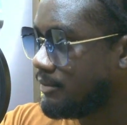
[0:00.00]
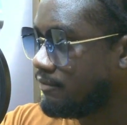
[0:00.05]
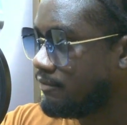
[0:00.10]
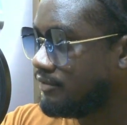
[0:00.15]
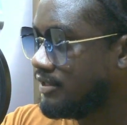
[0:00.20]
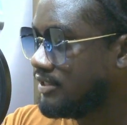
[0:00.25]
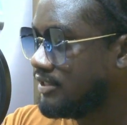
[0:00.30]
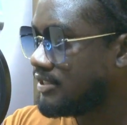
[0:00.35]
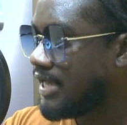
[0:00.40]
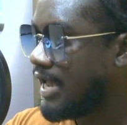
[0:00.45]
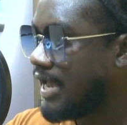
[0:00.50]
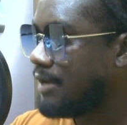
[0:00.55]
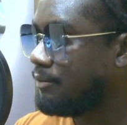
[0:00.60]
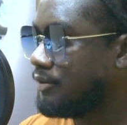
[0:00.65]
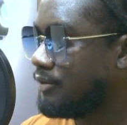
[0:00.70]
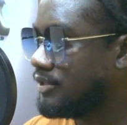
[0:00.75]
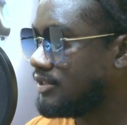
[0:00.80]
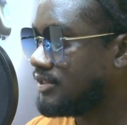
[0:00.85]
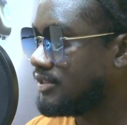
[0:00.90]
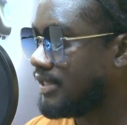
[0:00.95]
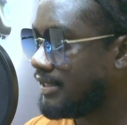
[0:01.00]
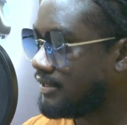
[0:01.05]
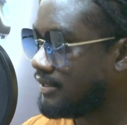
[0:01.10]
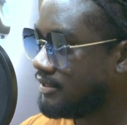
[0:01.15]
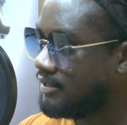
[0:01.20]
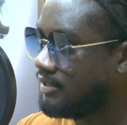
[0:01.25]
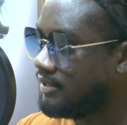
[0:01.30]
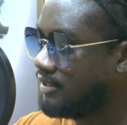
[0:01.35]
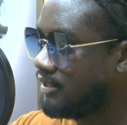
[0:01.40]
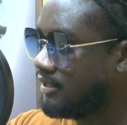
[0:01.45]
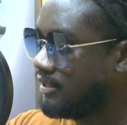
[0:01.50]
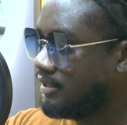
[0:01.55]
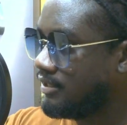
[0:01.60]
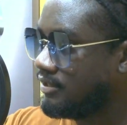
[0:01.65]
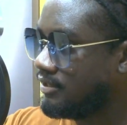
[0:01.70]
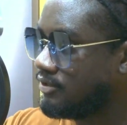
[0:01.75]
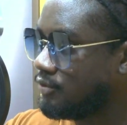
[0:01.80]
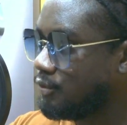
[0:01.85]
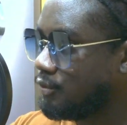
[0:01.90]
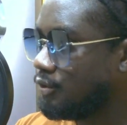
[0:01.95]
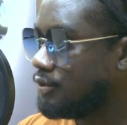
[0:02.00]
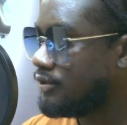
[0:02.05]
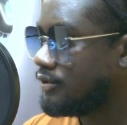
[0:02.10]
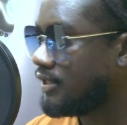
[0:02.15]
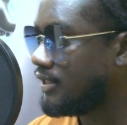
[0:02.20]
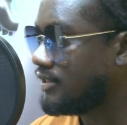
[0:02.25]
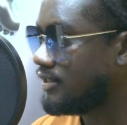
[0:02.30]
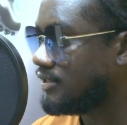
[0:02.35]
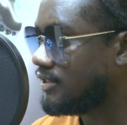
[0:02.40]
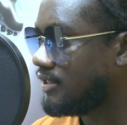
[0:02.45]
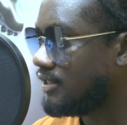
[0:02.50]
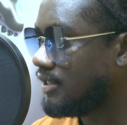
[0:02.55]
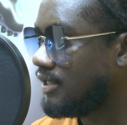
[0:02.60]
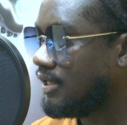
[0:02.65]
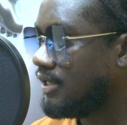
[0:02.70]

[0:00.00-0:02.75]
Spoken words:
of these hybrids like the Toyotas,